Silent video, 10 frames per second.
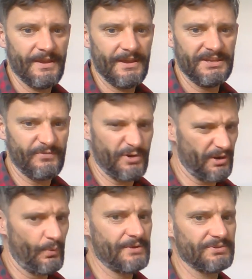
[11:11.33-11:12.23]
You've got a
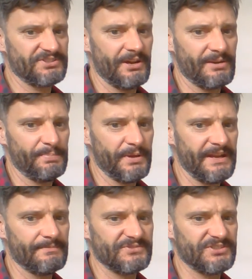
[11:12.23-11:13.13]
week or so to complete
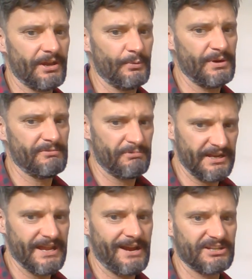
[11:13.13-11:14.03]
it, so we
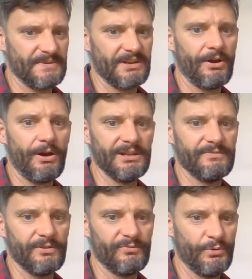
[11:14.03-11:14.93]
really are expecting a high
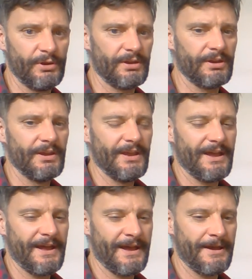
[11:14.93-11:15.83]
level of work.
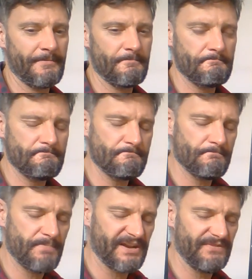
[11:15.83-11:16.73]

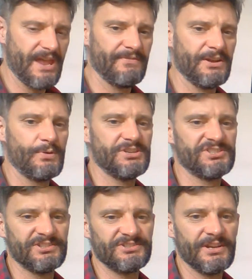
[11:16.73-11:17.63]
But if you have any
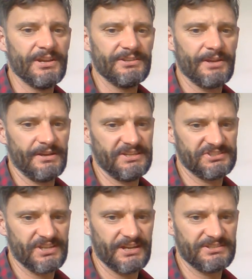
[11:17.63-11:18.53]
questions, don't
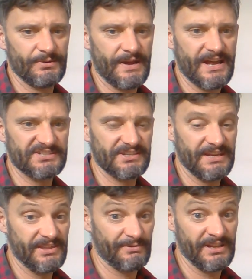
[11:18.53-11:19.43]
hesitate to ask
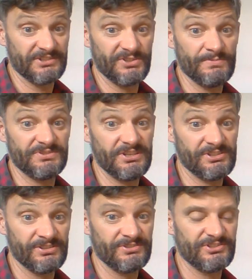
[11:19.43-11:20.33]
either on our Zoom
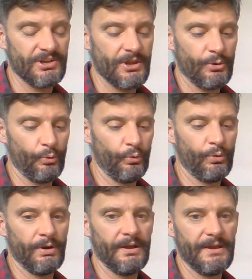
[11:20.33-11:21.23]
sessions
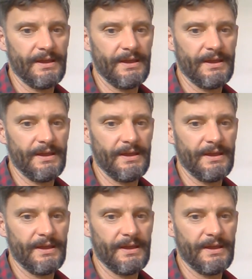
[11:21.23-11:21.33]
or